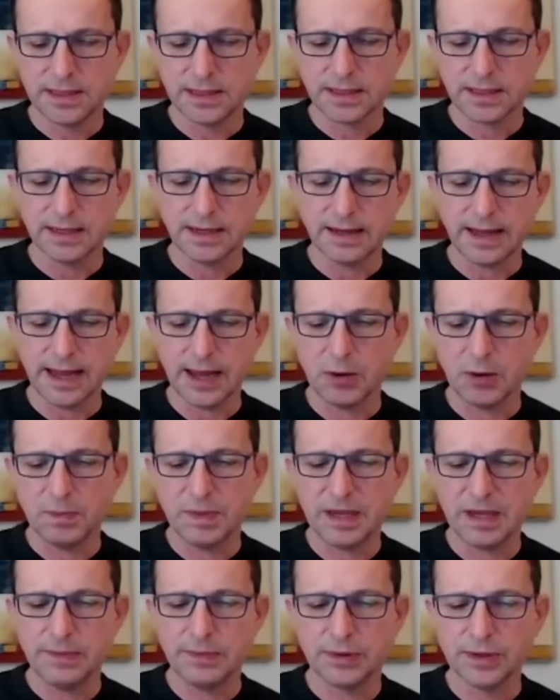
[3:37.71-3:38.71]
kind of help
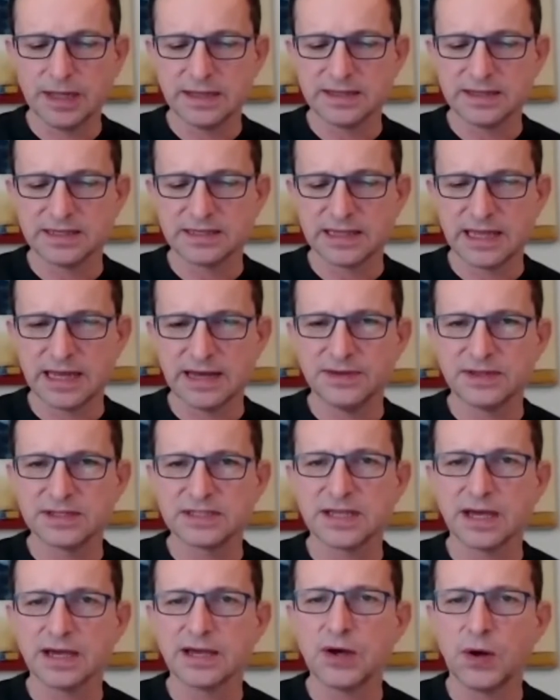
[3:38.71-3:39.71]
people understand the
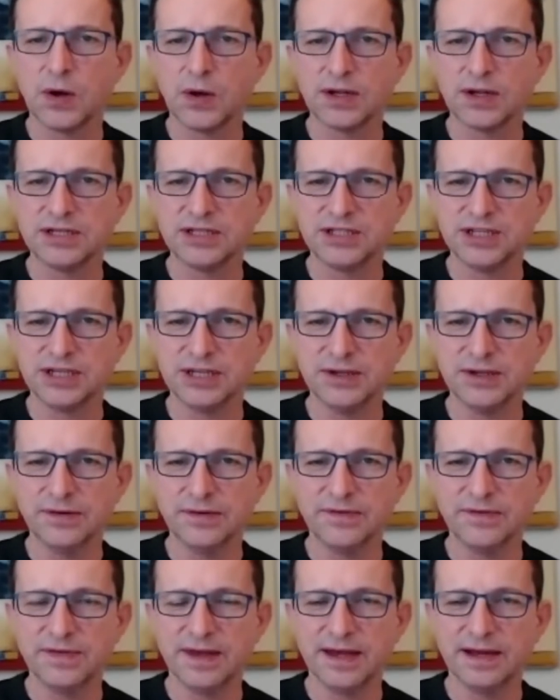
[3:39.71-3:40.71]
psychology
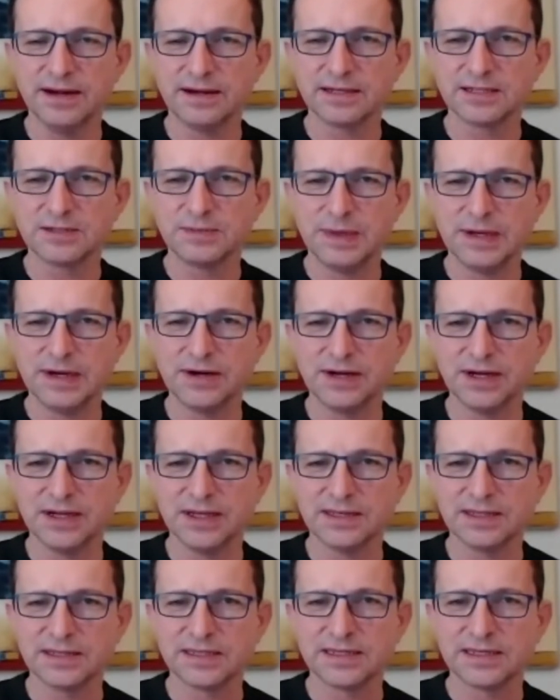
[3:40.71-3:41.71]
of their
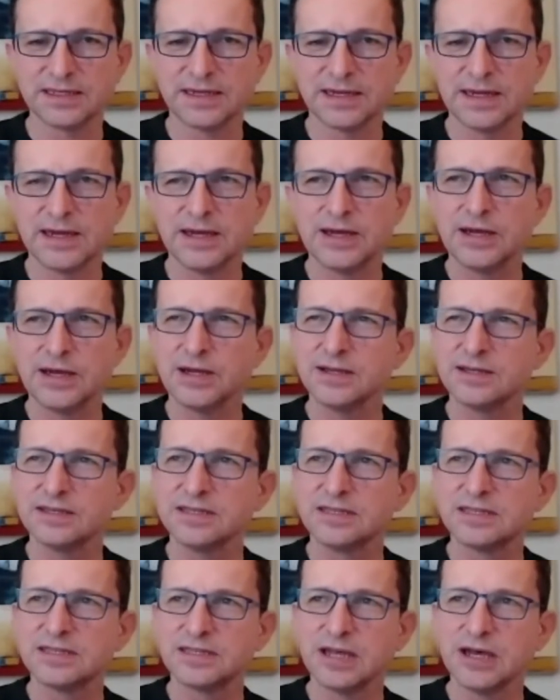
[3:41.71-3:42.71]
experience
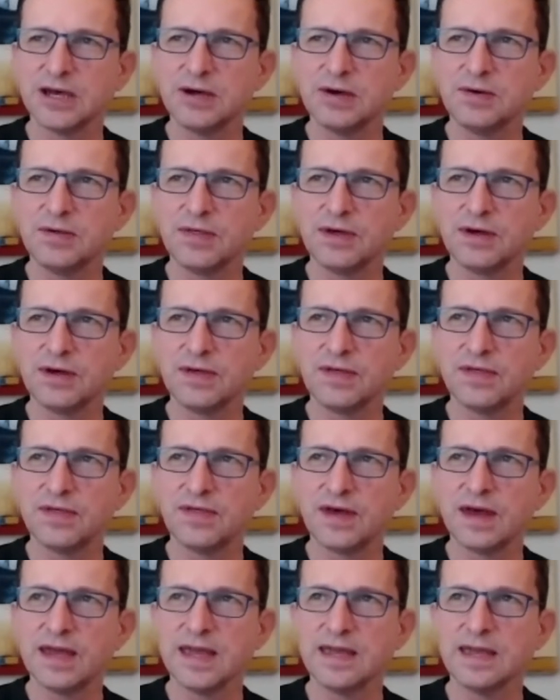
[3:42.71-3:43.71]
so that
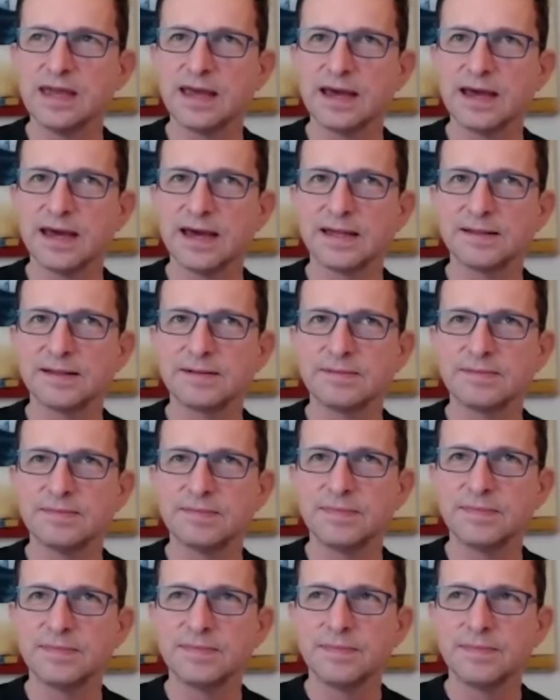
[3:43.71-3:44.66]
they can